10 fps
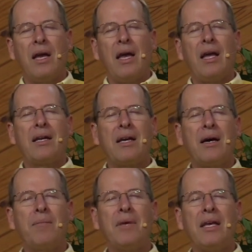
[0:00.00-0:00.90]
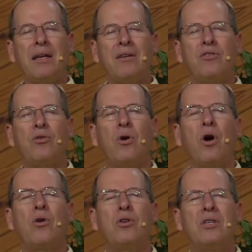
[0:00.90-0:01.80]
and come into
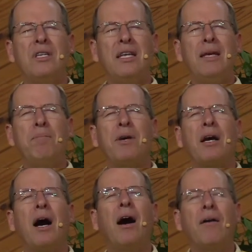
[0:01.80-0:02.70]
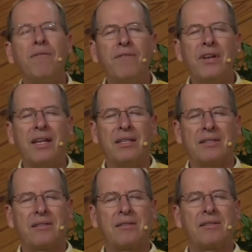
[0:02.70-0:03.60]
a deep confidence
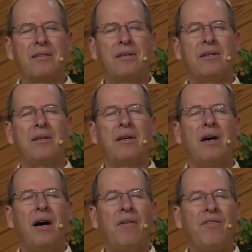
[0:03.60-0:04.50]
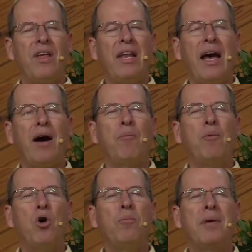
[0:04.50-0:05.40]
of the now
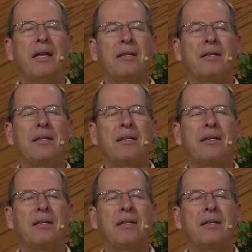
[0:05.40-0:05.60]
moment,